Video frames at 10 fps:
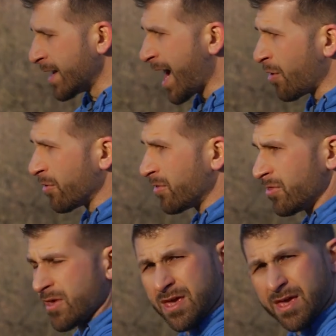Now,
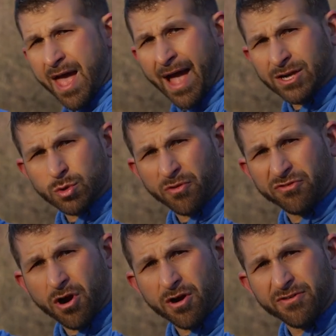the actual
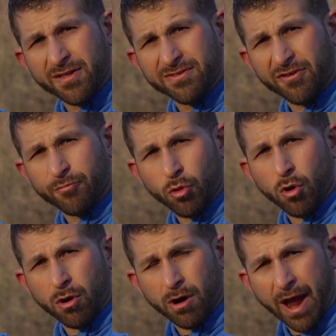StarSense
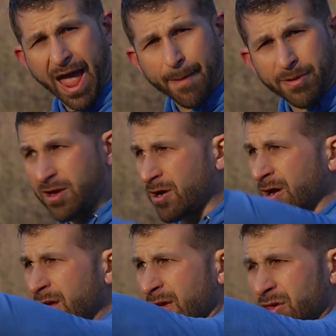Explorer app
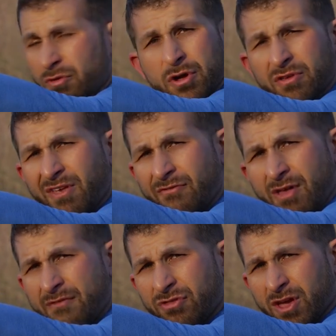here, you'll notice I've
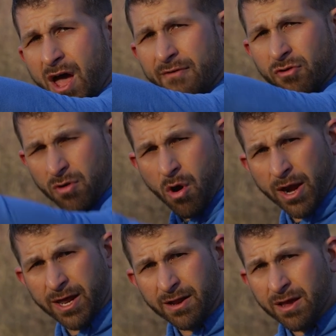left the cover
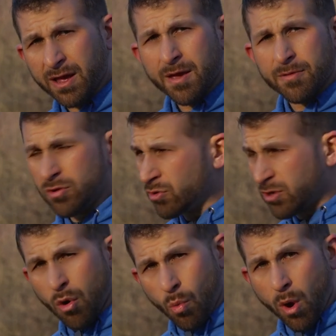on it. You
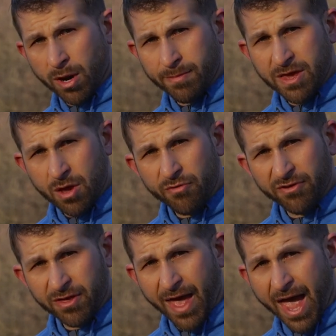don't want to be
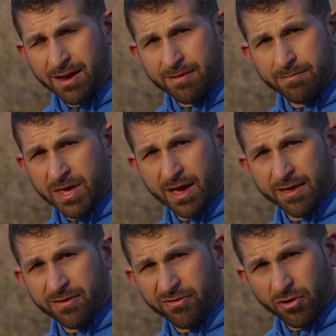using that
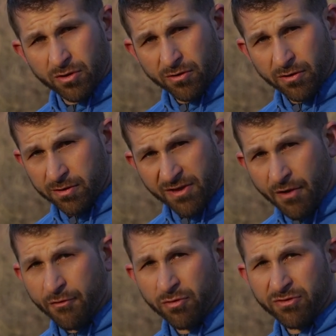because your
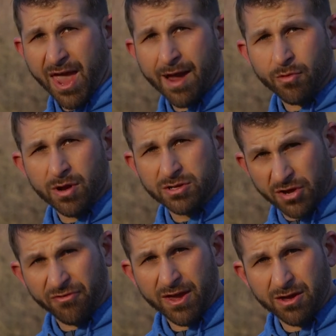cell phone's camera,
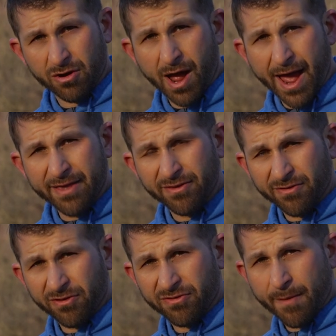just like your eyes,
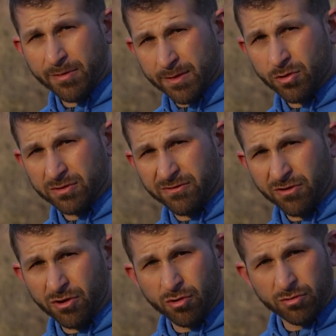is susceptible
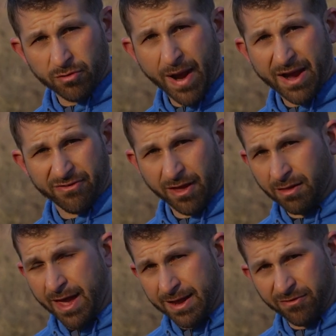to direct
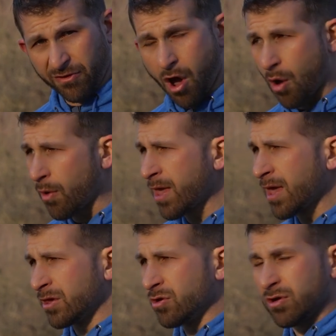sunlight, so
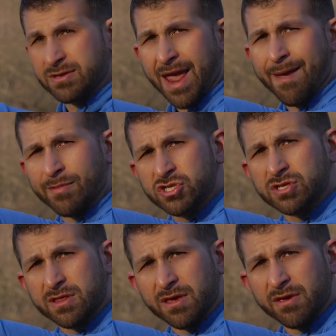you could
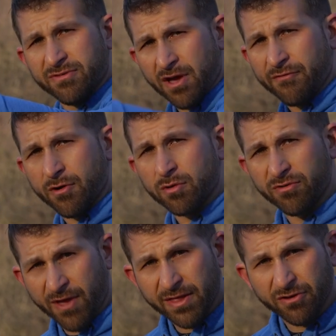damage the cell phone
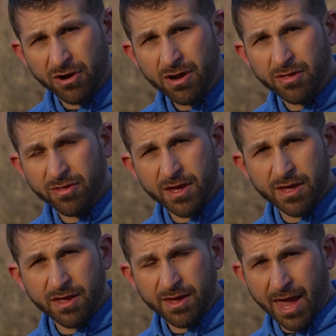sensor,
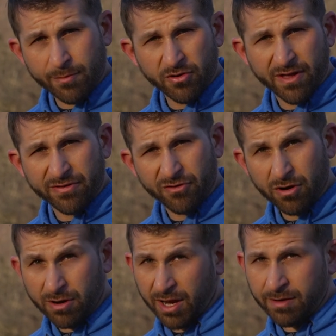the camera
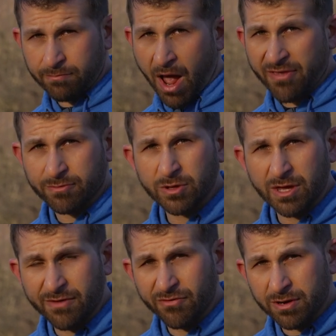sensor, and
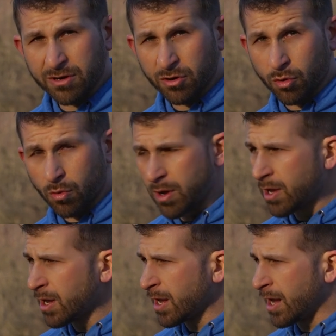possibly even do
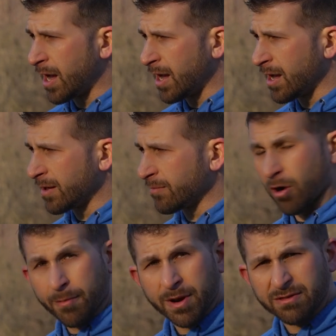uh,
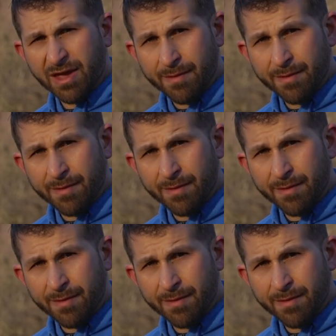permanent